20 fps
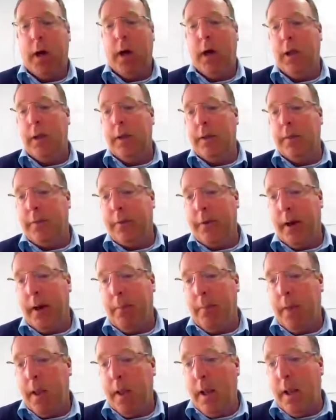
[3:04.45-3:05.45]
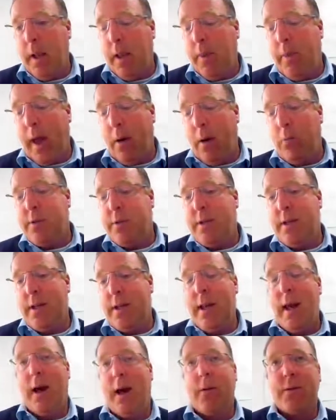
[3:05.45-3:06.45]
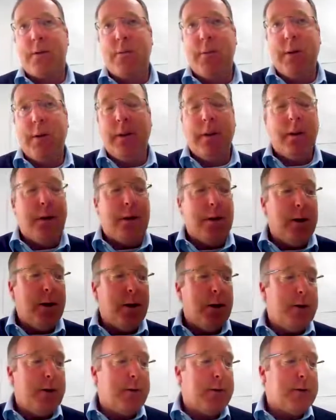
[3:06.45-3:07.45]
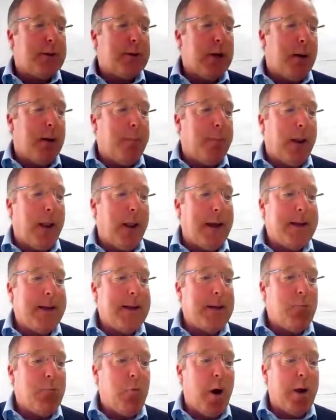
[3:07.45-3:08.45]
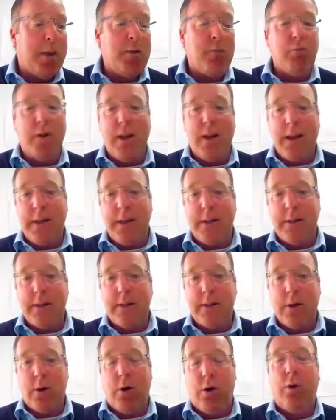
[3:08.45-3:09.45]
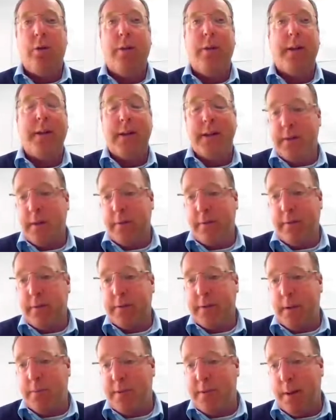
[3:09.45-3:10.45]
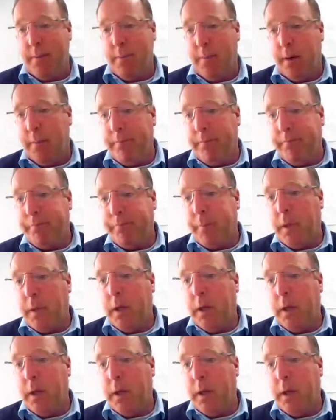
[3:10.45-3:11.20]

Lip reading: and that was the announcement that Palladium One released on the 7th of September.